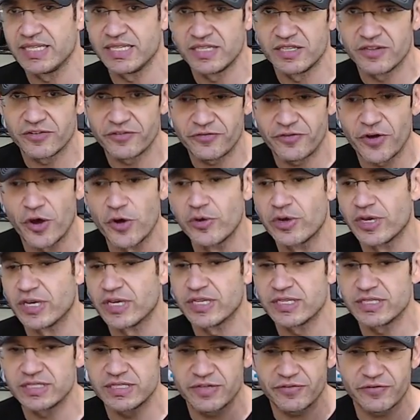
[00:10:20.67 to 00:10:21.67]
the
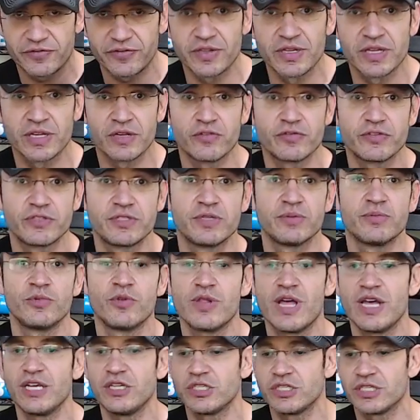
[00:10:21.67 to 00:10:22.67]
focus, the feeling of
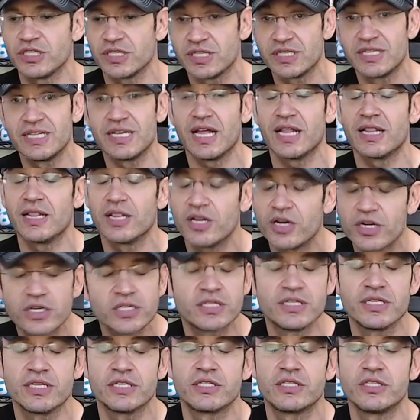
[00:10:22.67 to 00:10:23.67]
stimulation, the
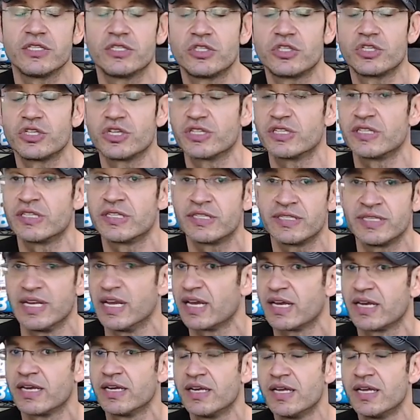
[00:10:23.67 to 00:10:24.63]
alertness is just sick.